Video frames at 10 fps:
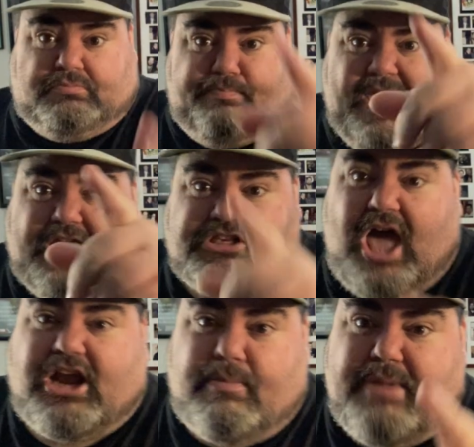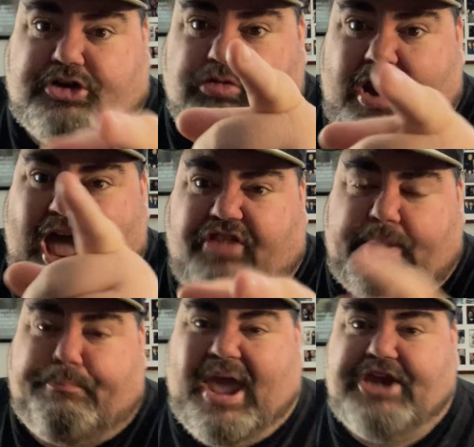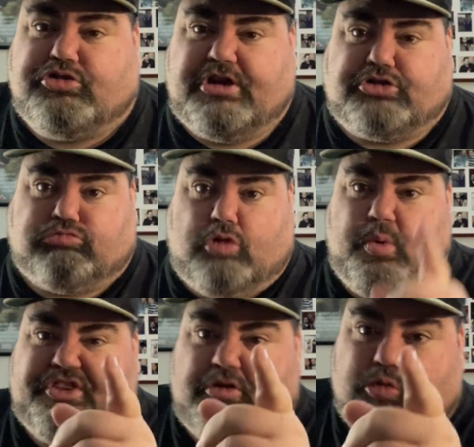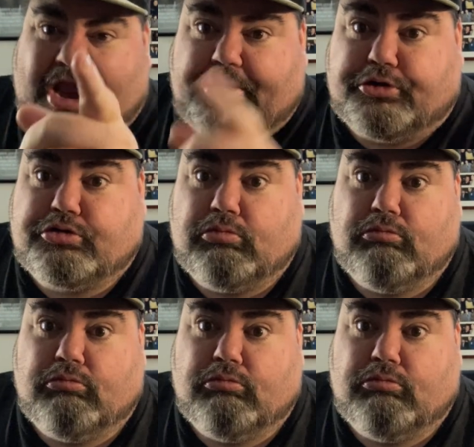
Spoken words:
Make a documentary how the Patriots ruined the Raiders.